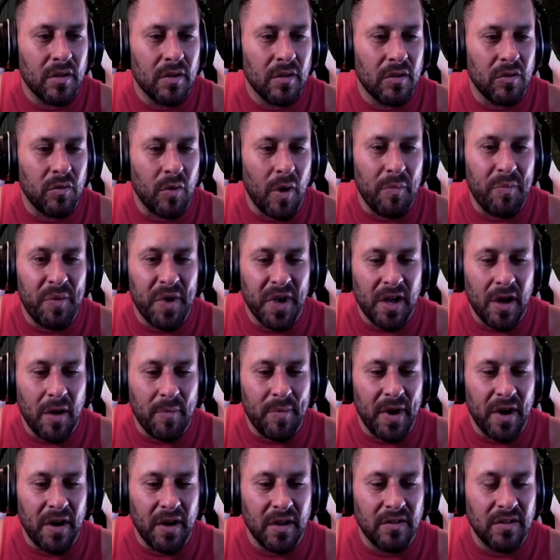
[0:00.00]
Do I pick up
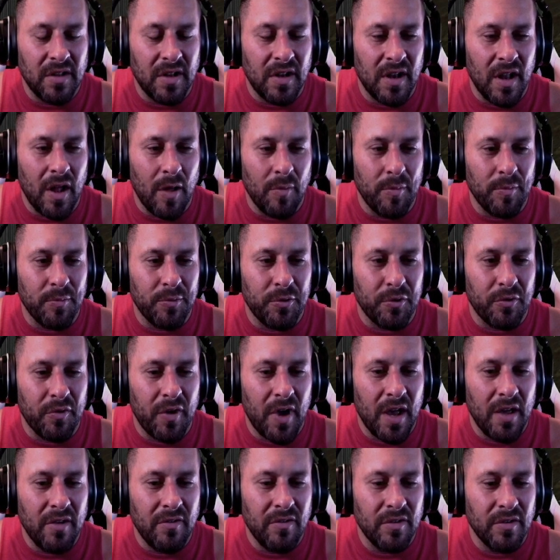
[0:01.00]
Harrington and help him
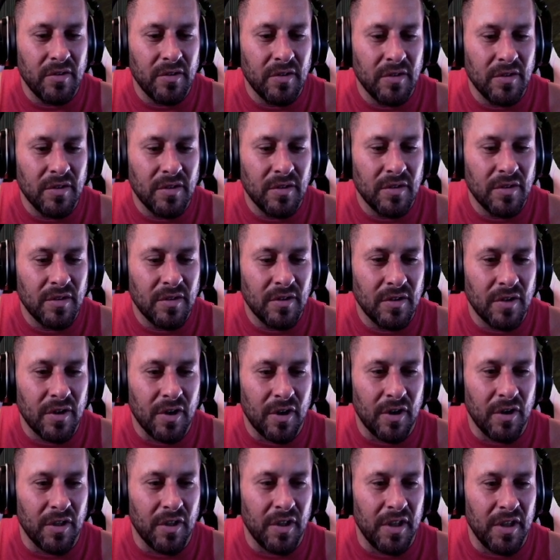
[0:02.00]
survive? Or
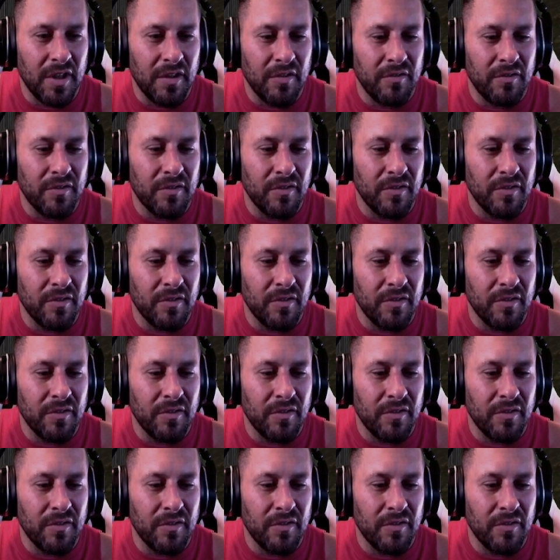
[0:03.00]
leave?